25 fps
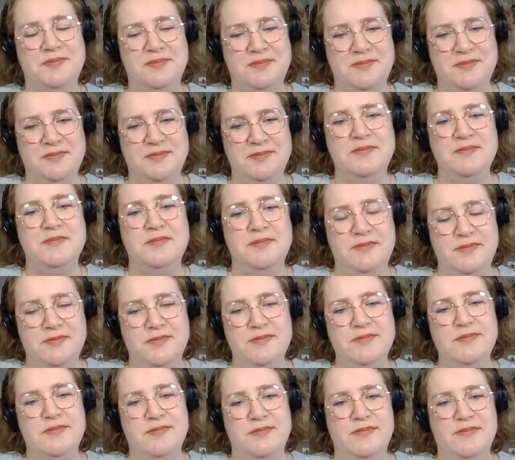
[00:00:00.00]

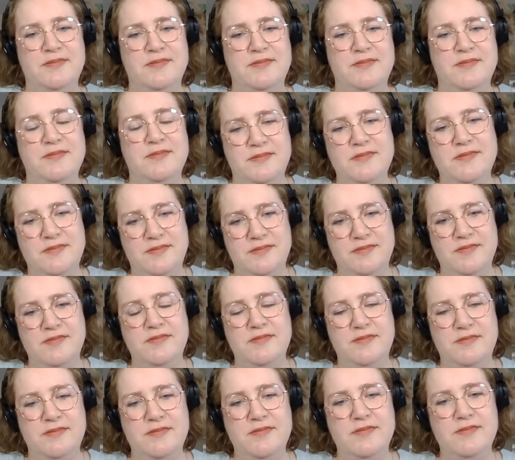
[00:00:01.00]

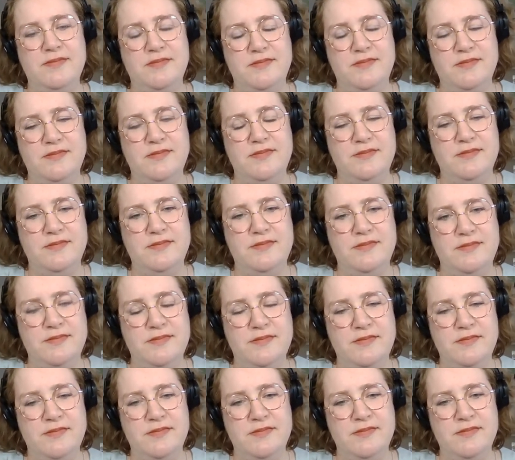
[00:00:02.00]

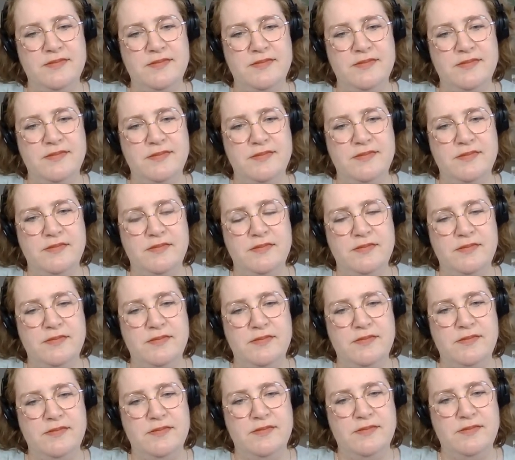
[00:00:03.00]

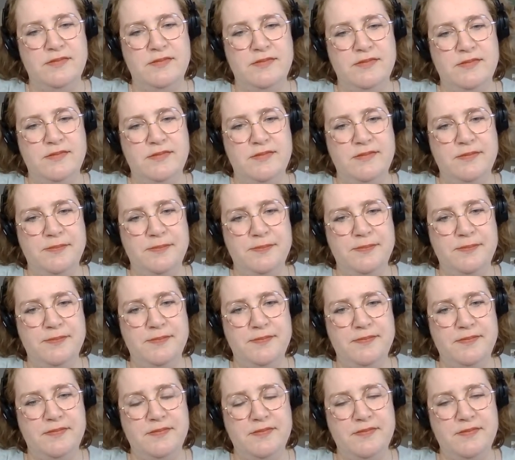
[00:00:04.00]

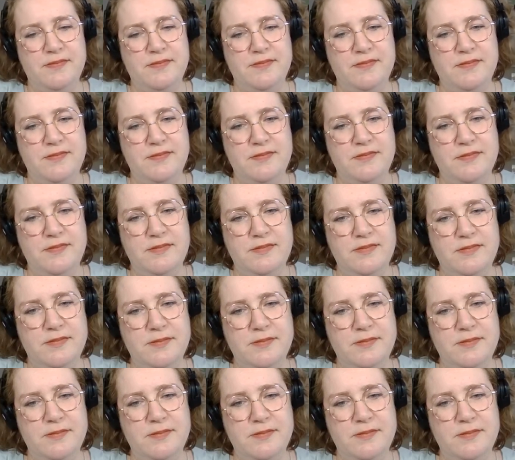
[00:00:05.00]
This person isn't speaking.